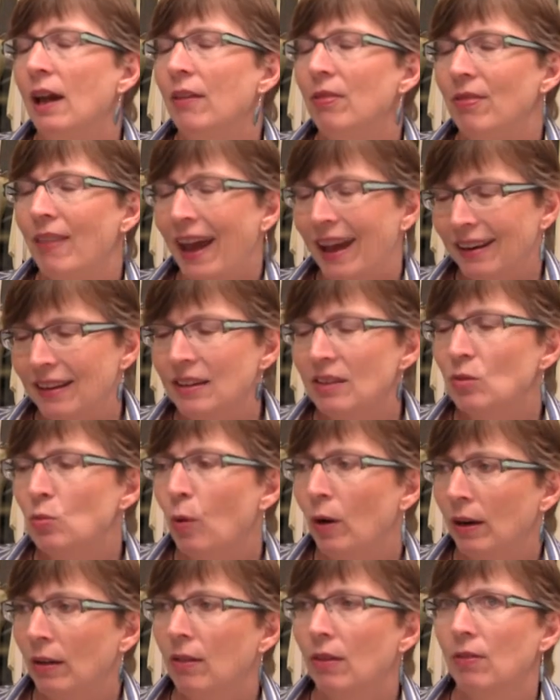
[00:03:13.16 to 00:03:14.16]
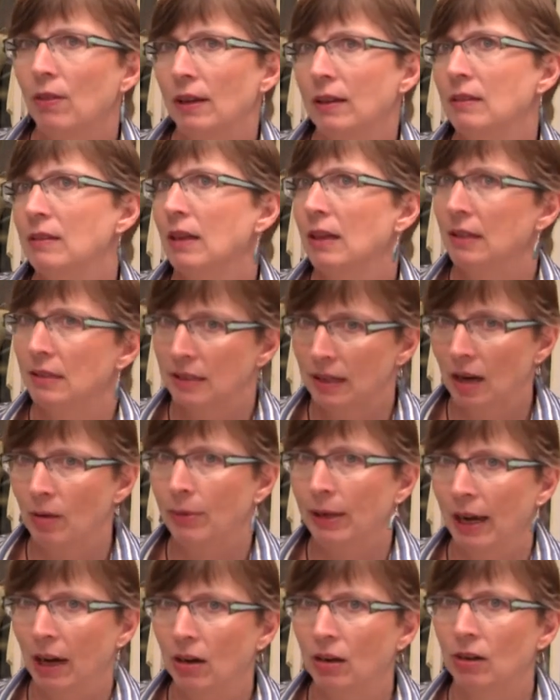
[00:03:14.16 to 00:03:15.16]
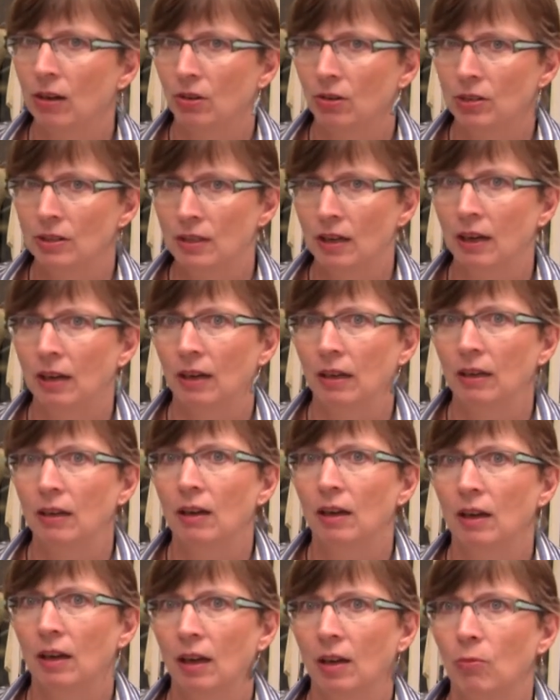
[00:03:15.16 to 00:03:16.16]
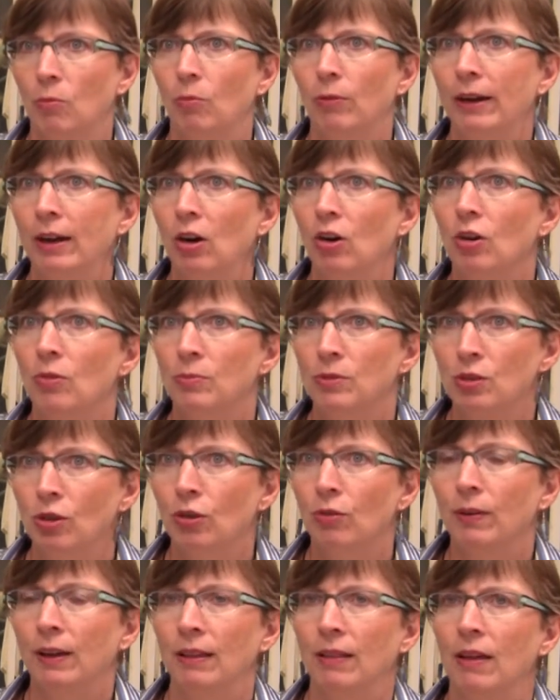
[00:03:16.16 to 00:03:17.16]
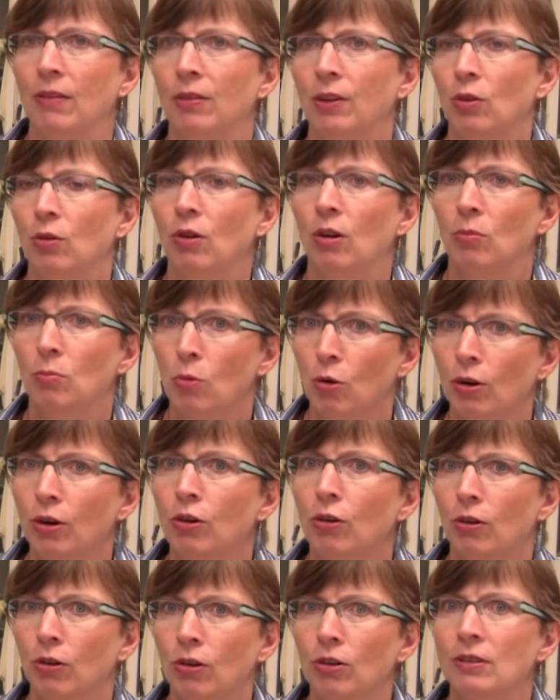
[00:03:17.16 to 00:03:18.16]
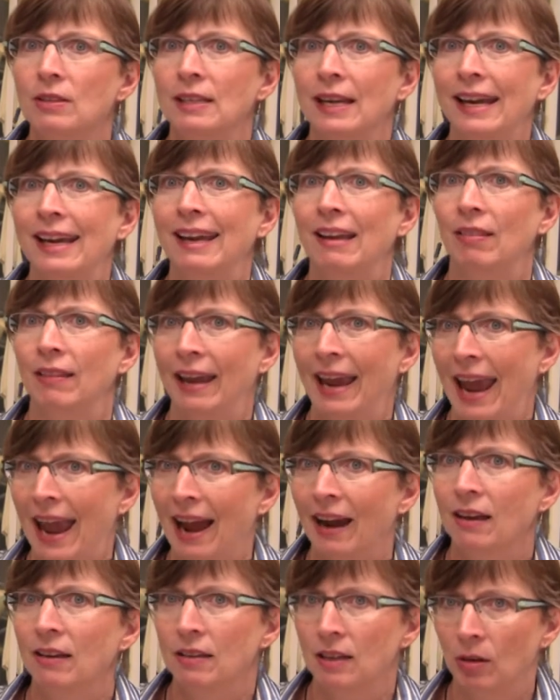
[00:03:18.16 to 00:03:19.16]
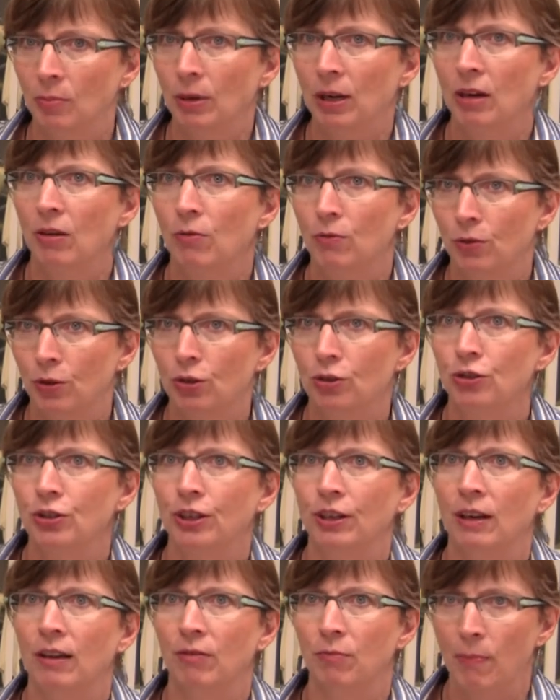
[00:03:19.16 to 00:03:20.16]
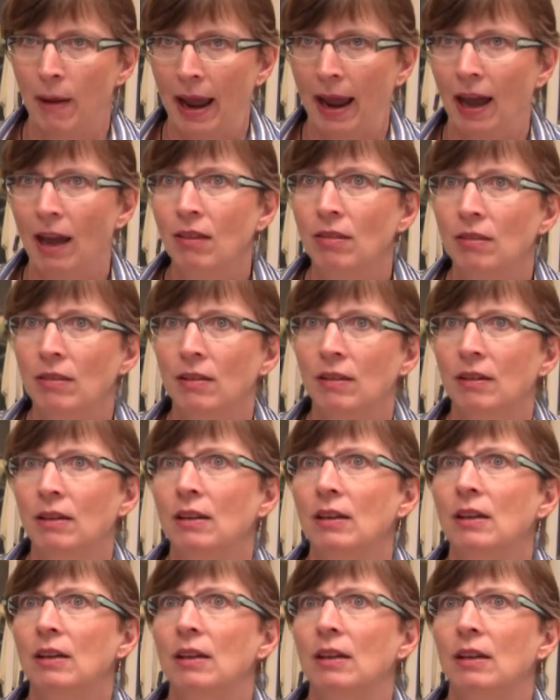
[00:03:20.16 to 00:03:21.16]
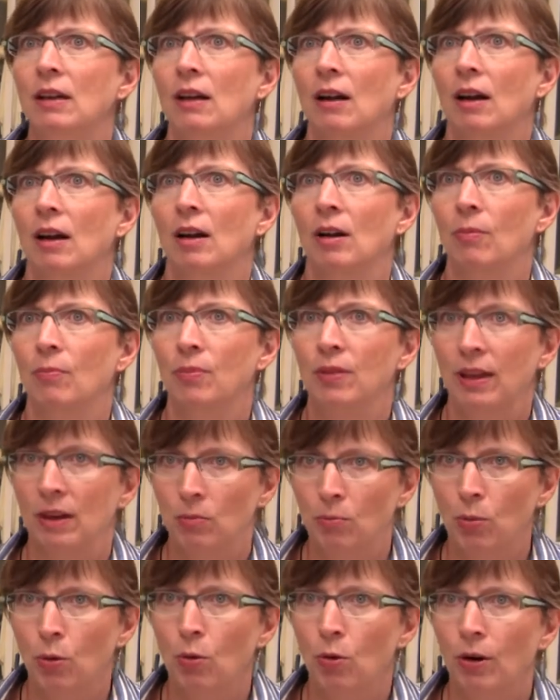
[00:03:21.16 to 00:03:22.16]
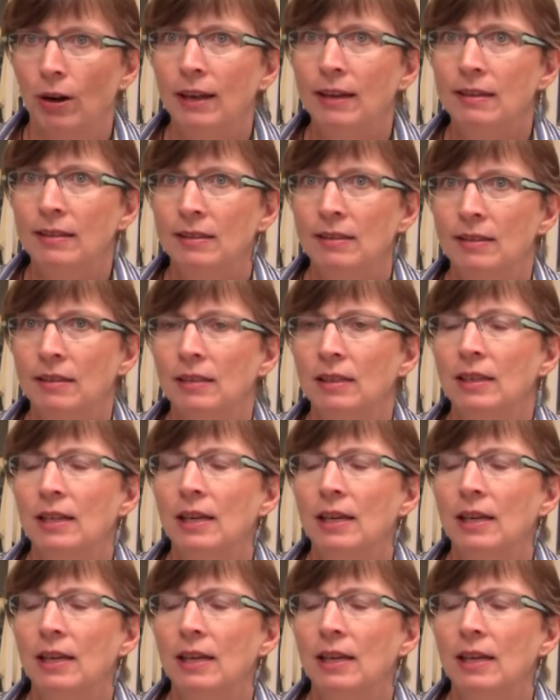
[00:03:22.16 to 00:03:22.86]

That is one of the things that is coming out in our study. We are observing that there are more girls taking the academic version of math than boys.